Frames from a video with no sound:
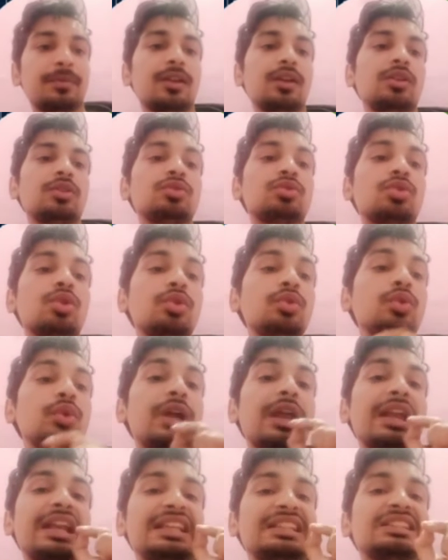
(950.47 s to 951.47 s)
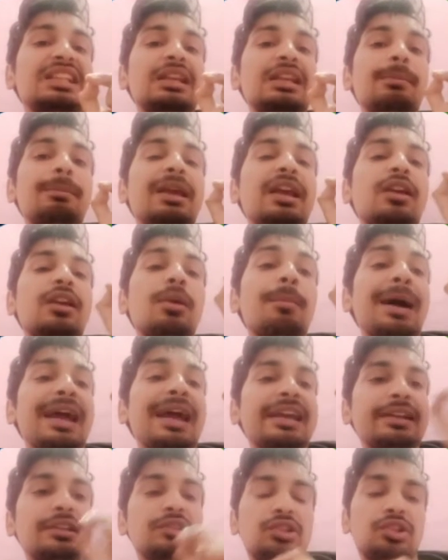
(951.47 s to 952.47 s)
So you can easily make a
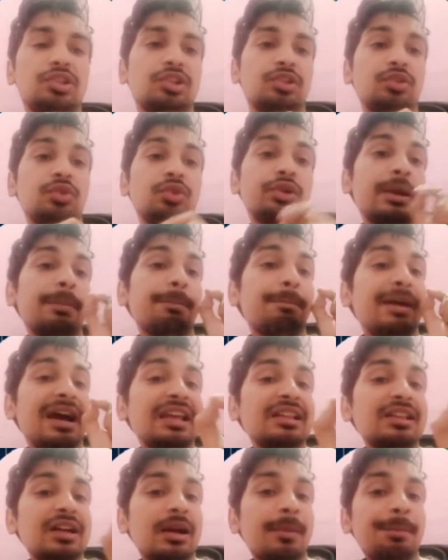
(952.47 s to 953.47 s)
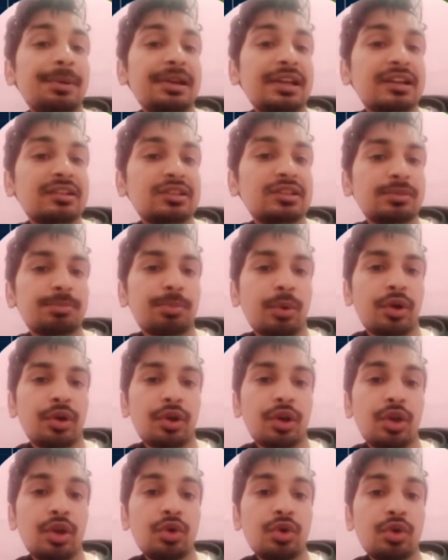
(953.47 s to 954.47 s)
buying decision. You can buy the company at this point.
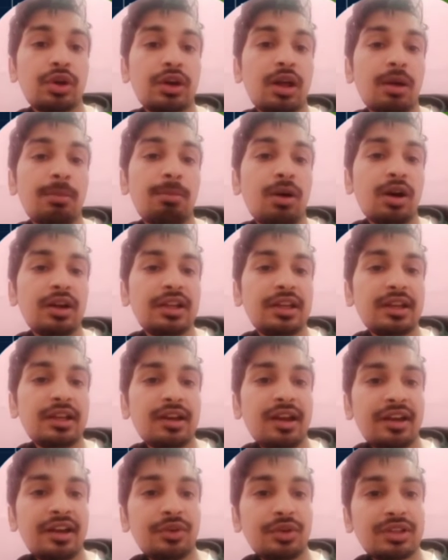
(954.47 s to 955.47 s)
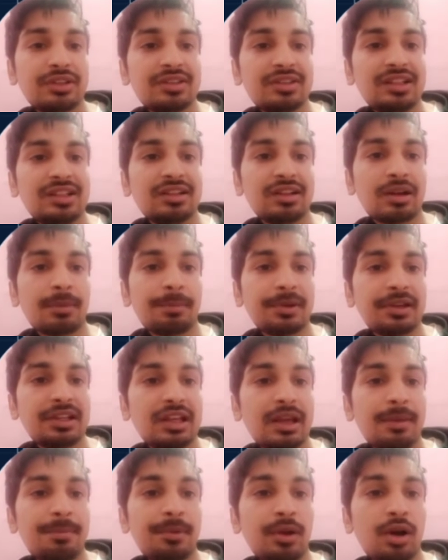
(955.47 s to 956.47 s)
You could have bought here and you can see the company
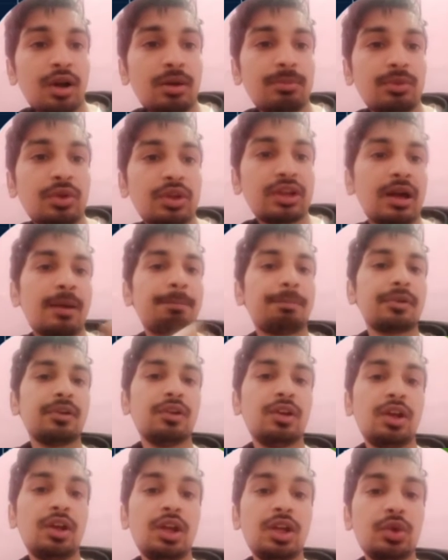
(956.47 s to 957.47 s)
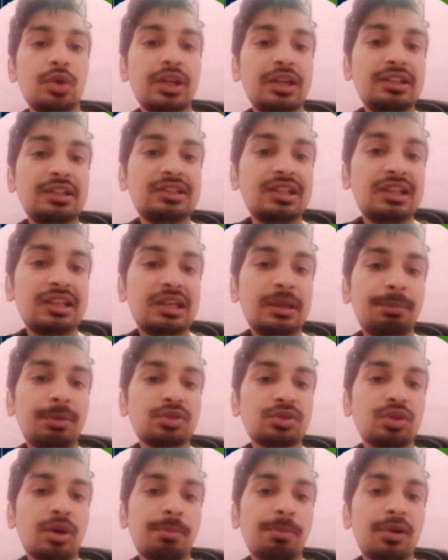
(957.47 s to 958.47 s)
kept on moving up. You can easily keep a
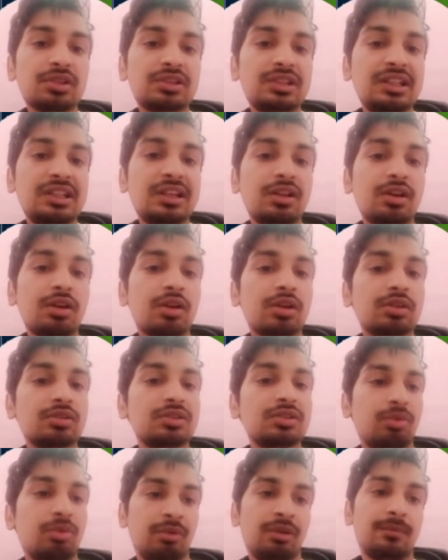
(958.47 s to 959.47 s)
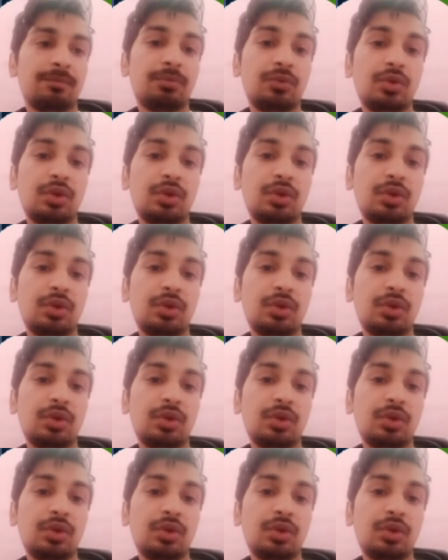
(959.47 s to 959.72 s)
stop loss here or this one.